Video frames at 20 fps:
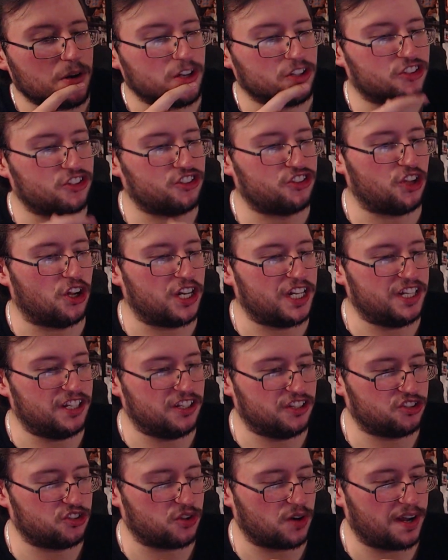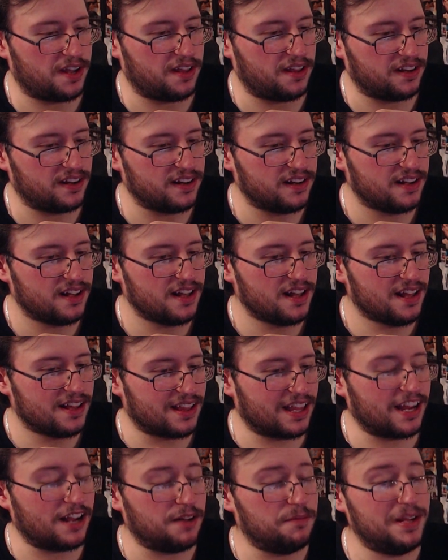to study this trailer
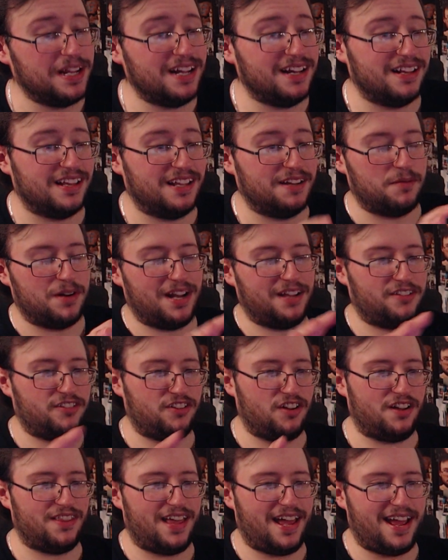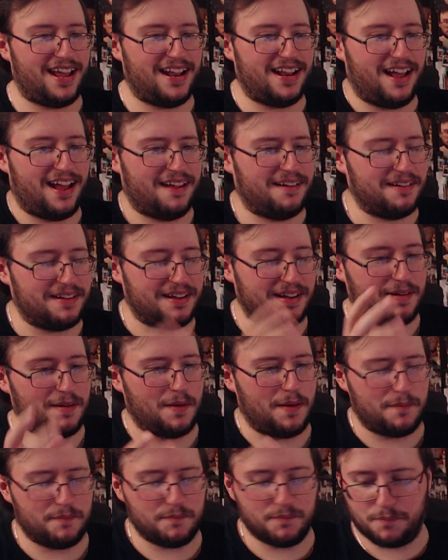like immediately when I saw that, I uh,
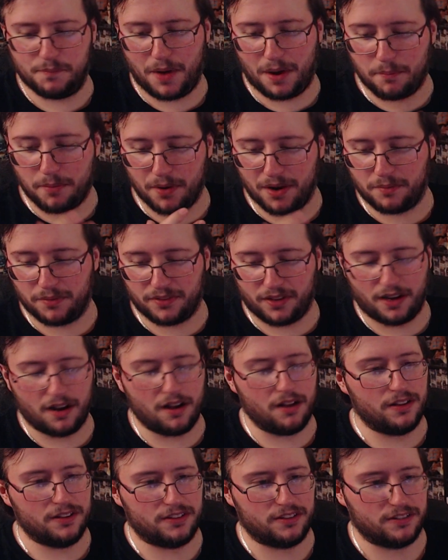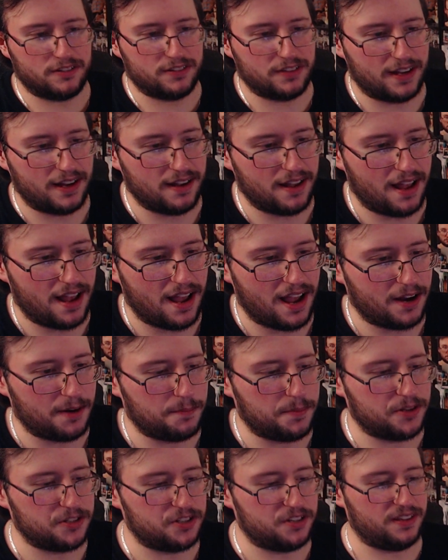uh, my brain was like, "Oh, this looks like a higher
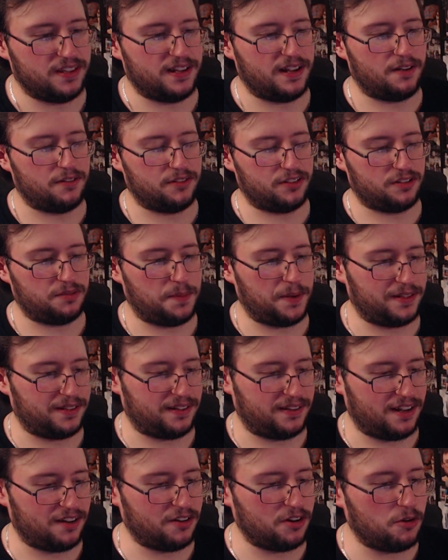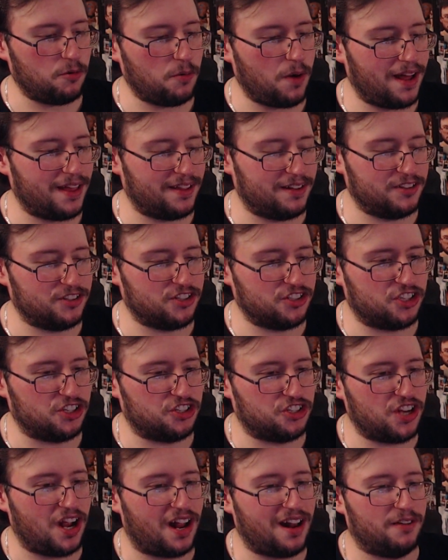budget thing I was expecting." I don't know why. just the
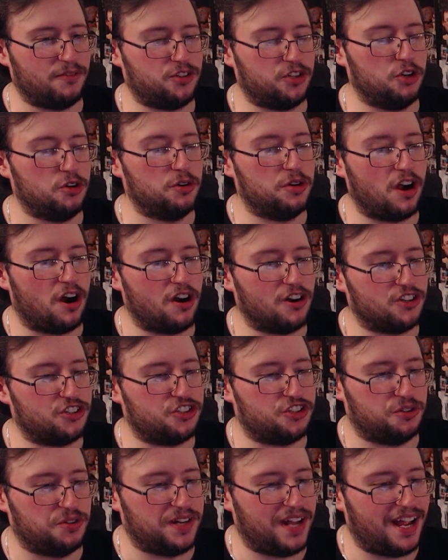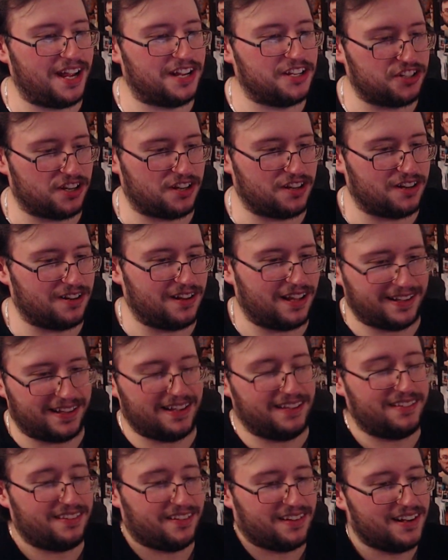shot of two cars shooting at each other like
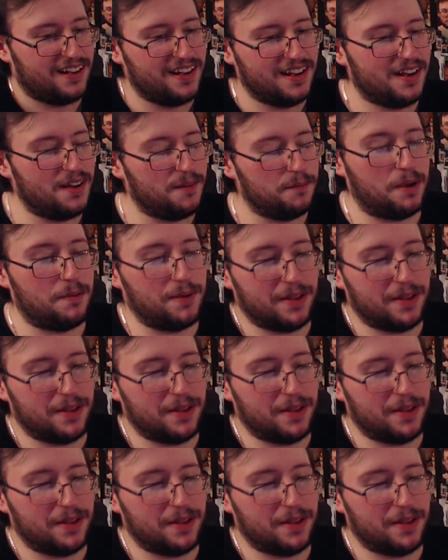this made me